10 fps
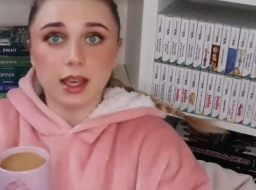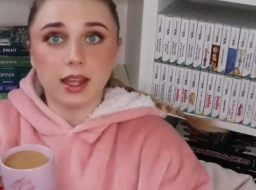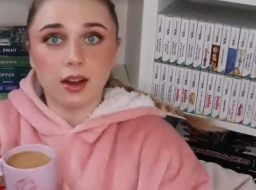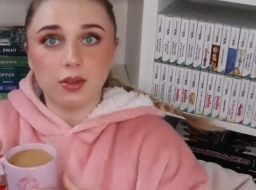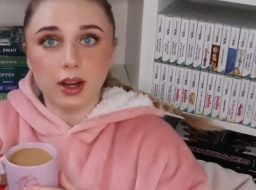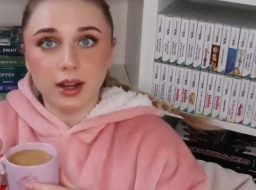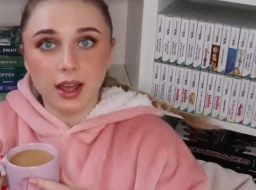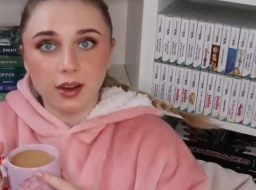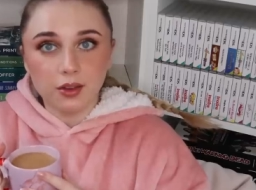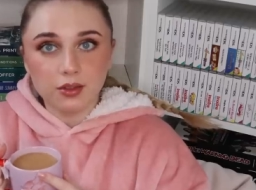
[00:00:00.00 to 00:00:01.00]
take it out right
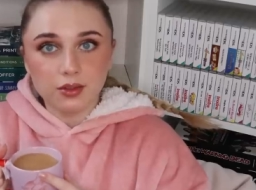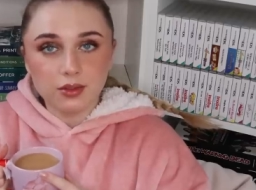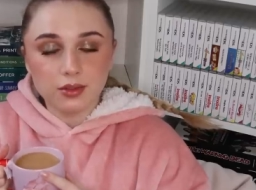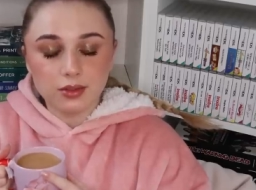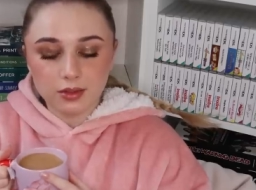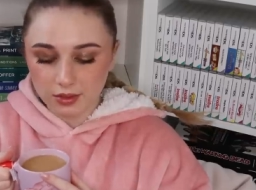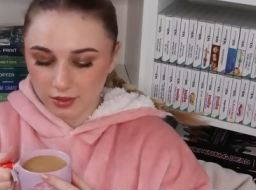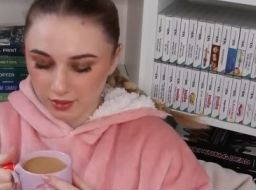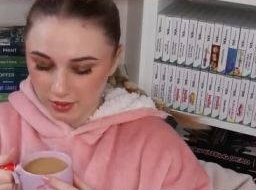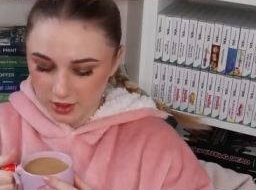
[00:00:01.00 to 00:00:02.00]
now.
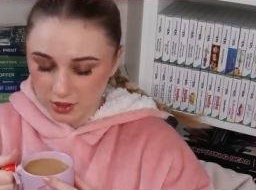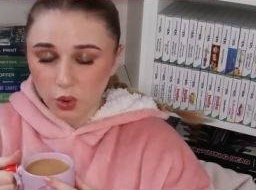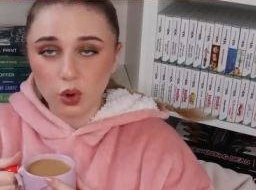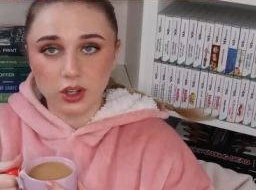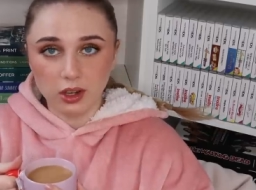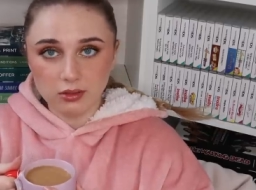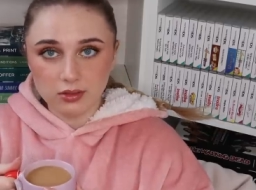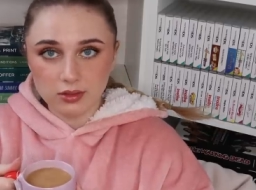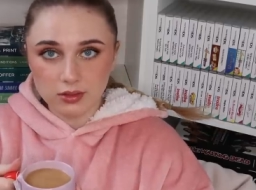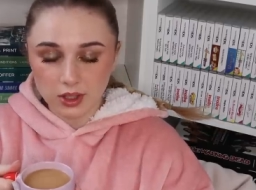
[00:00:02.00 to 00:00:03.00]
That's an order,
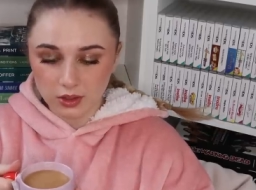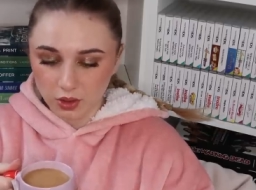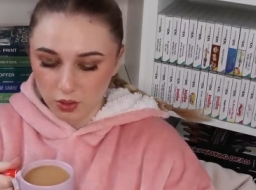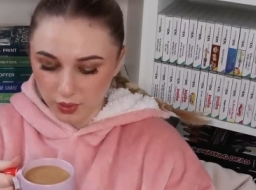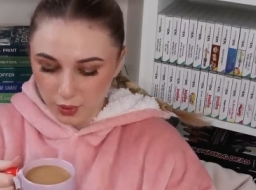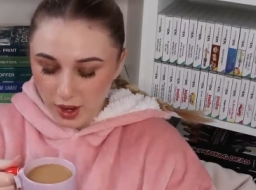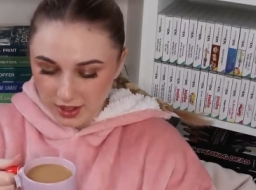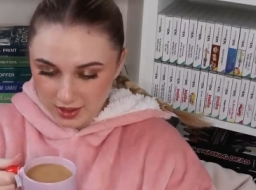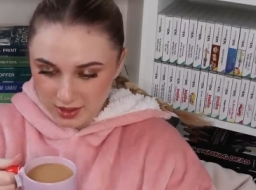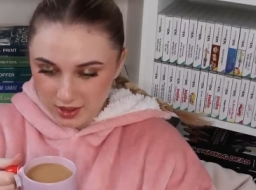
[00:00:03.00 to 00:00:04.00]
not a
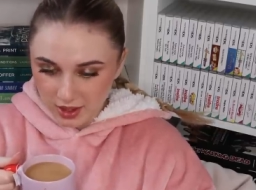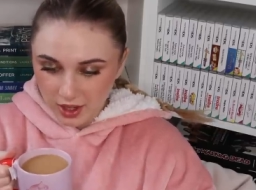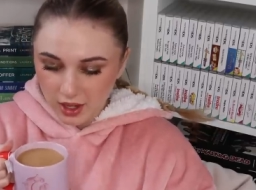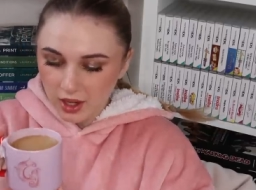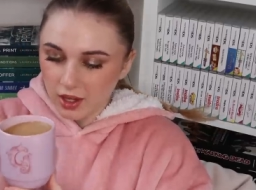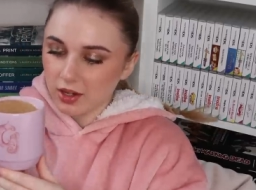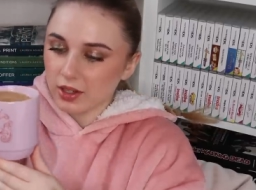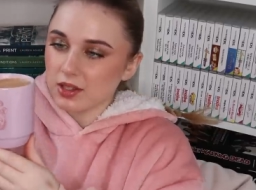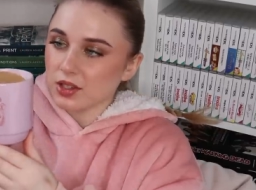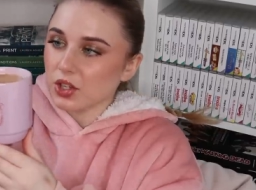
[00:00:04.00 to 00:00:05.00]
request. Look
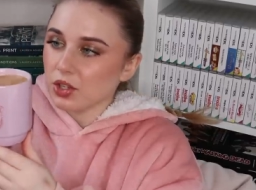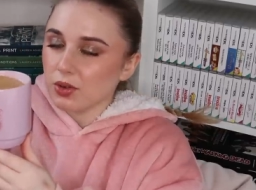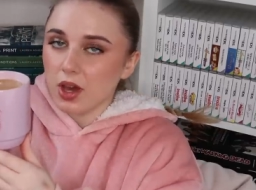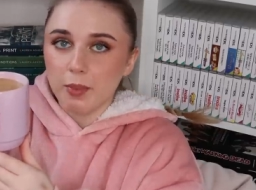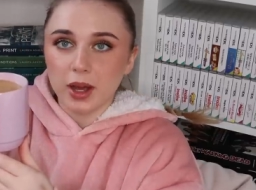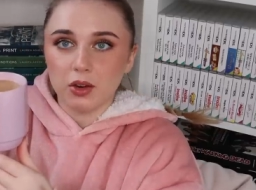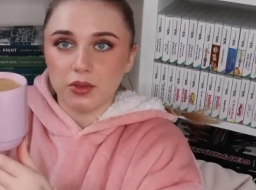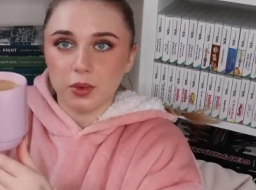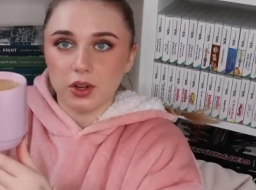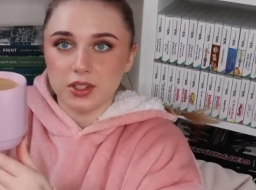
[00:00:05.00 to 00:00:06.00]
at this cute cup I got
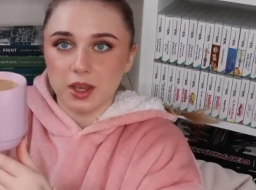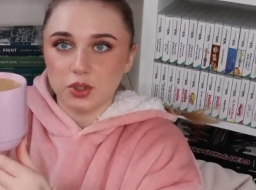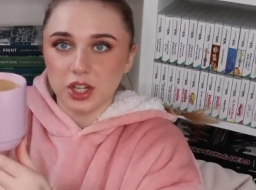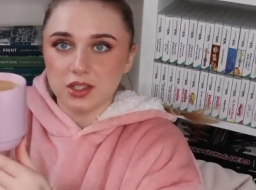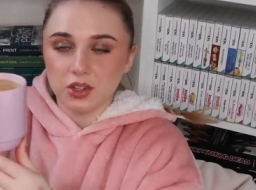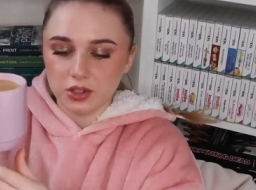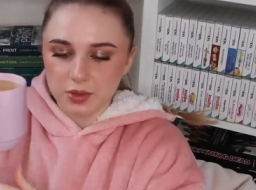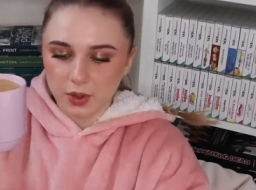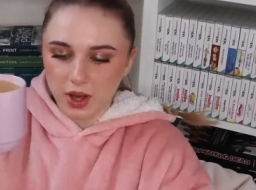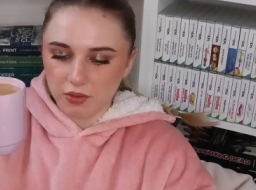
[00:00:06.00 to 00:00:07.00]
from Glossier. I'm trying to not
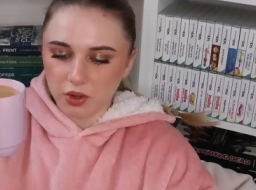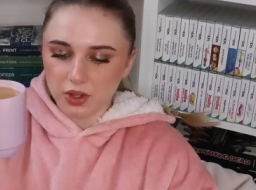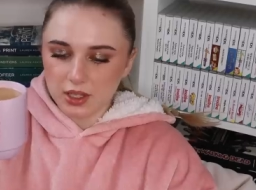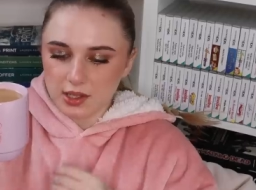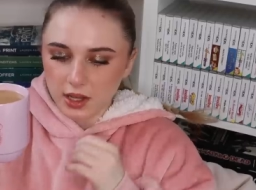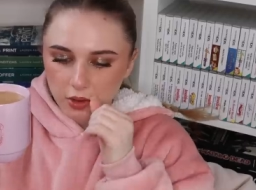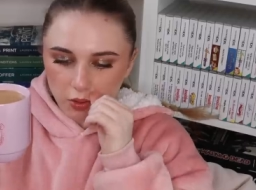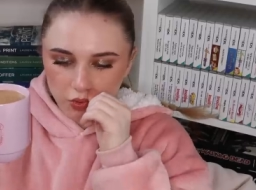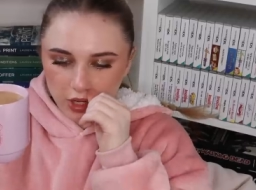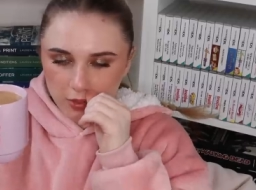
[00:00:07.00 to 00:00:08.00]
spill. I've got these like
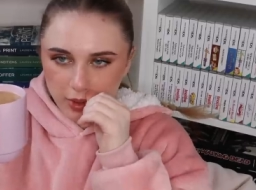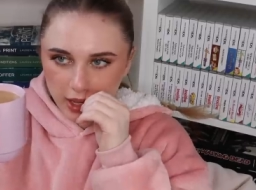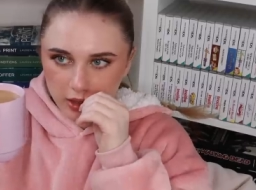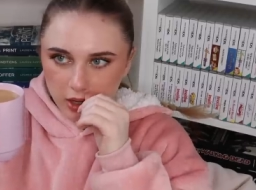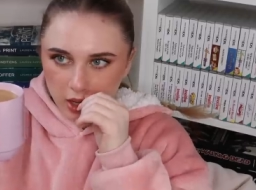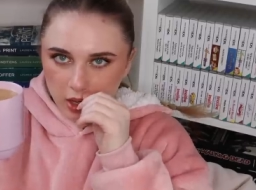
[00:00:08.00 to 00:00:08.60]
really bad,